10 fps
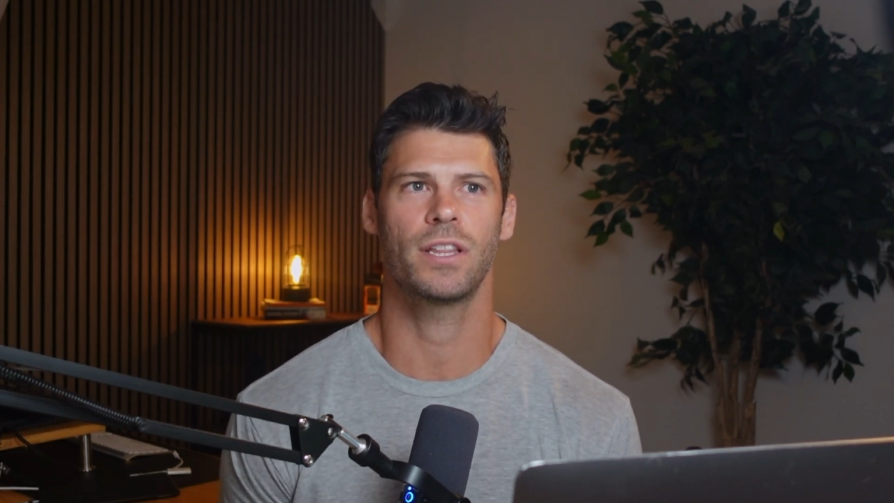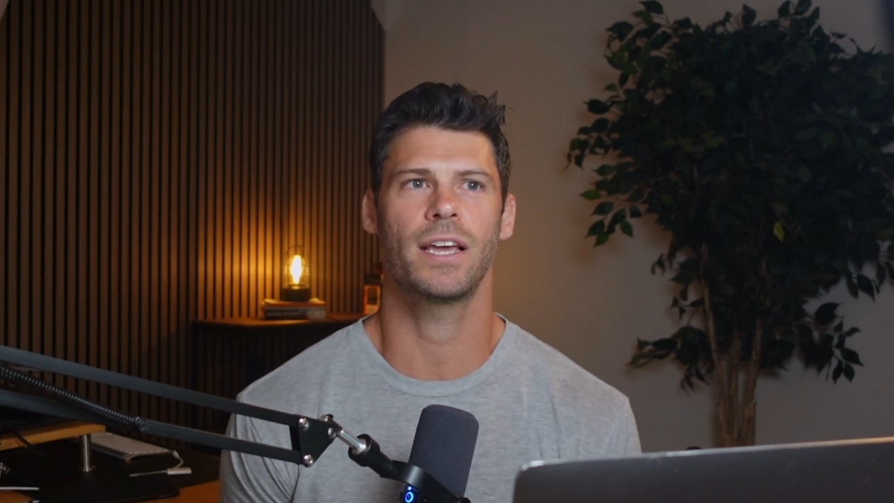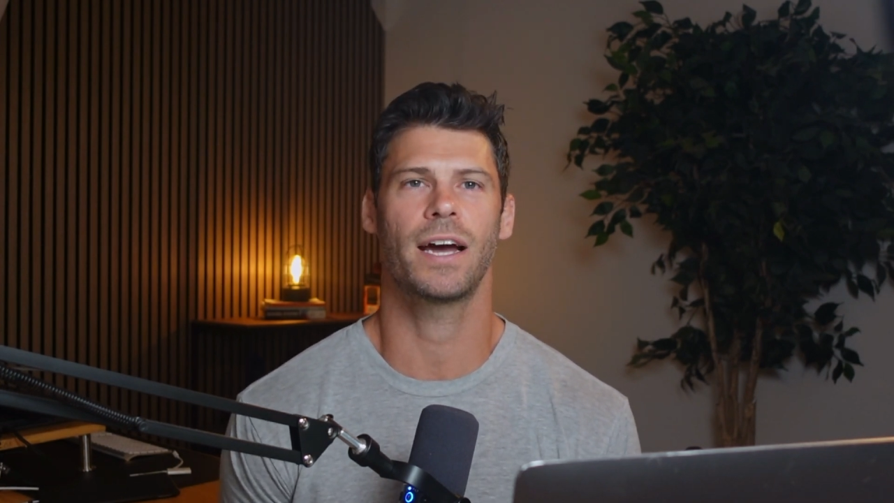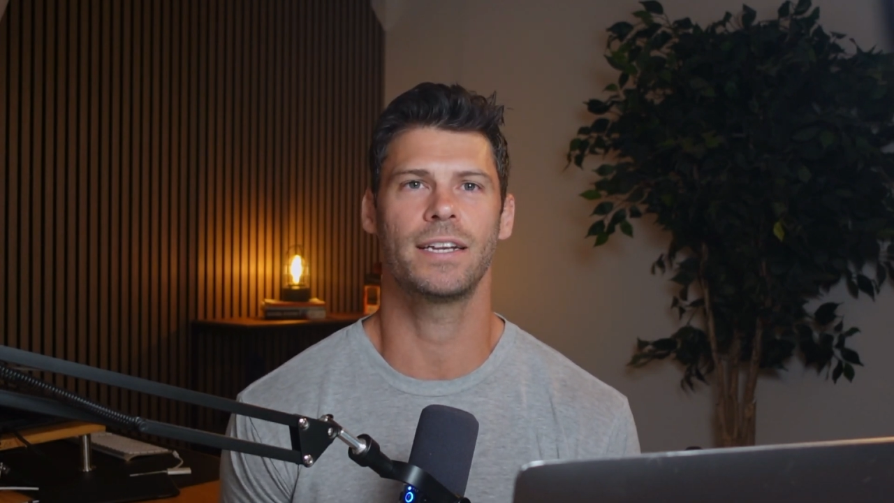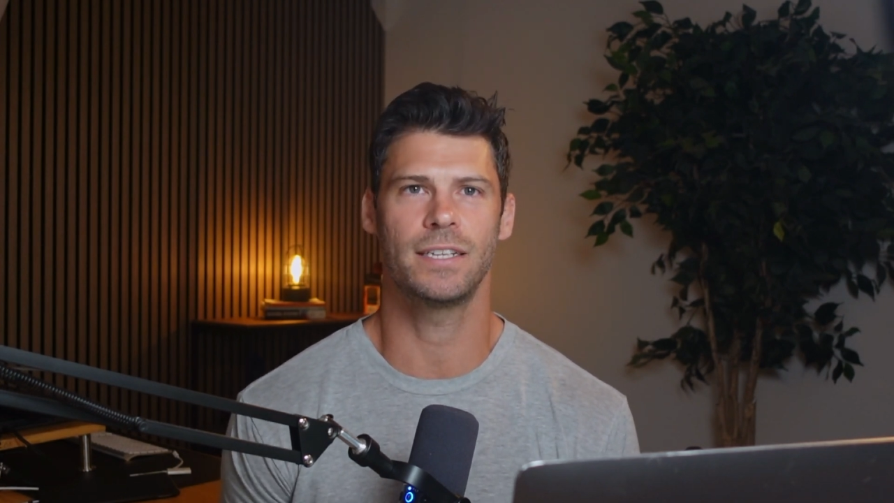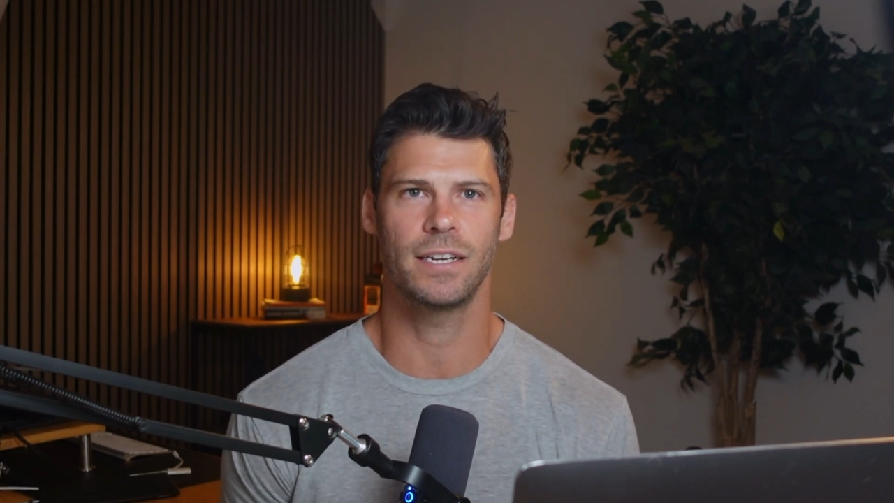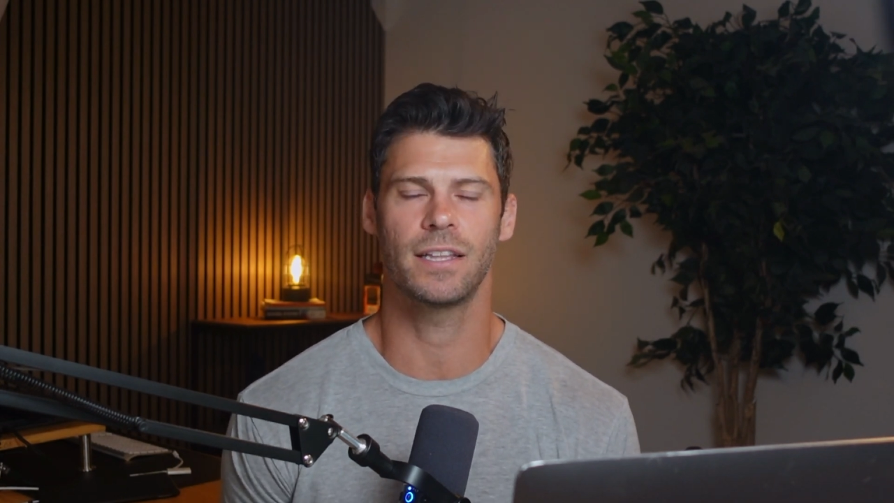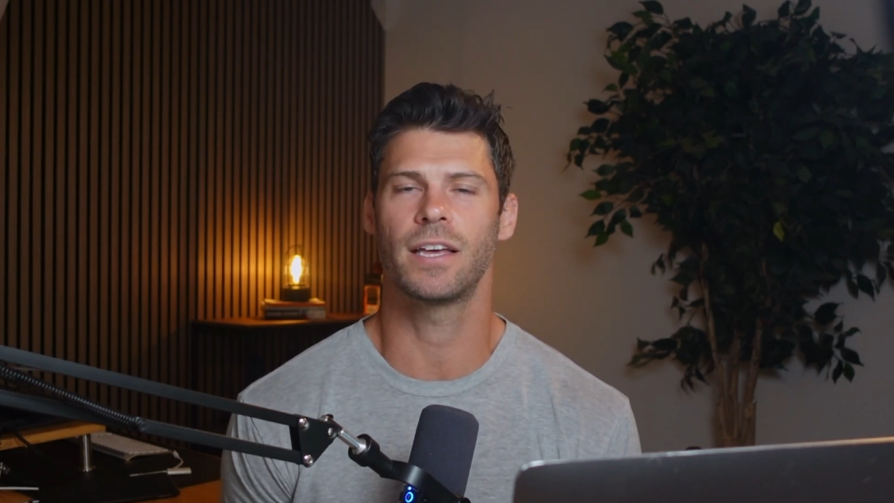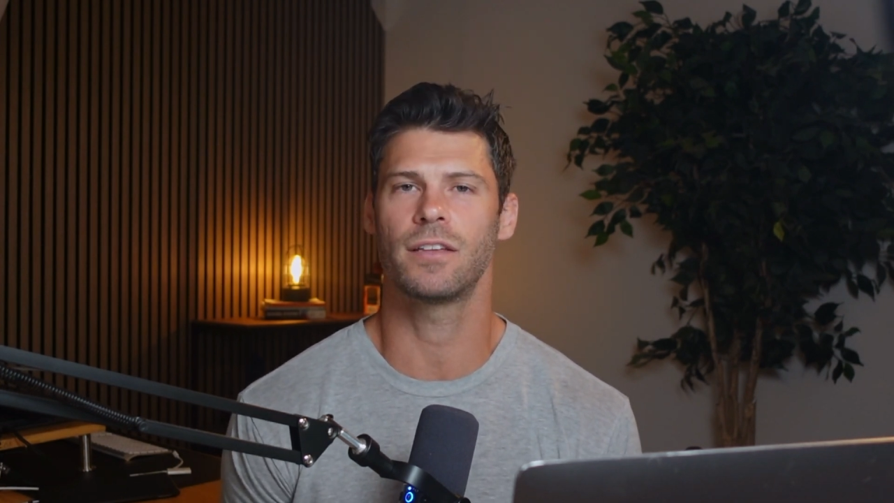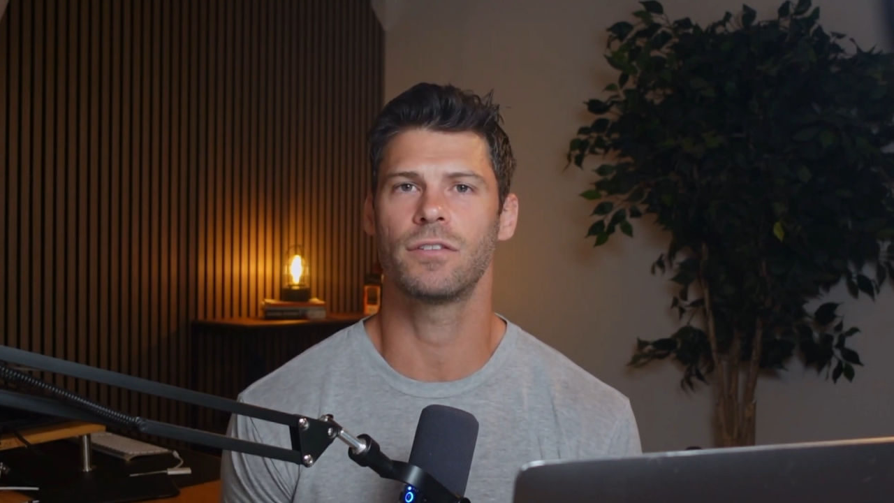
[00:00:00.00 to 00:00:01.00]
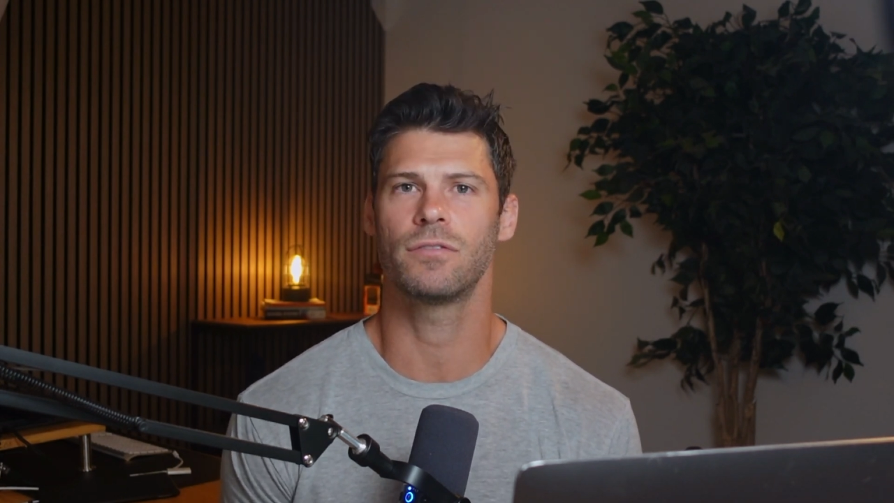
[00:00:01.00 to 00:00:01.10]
the idea that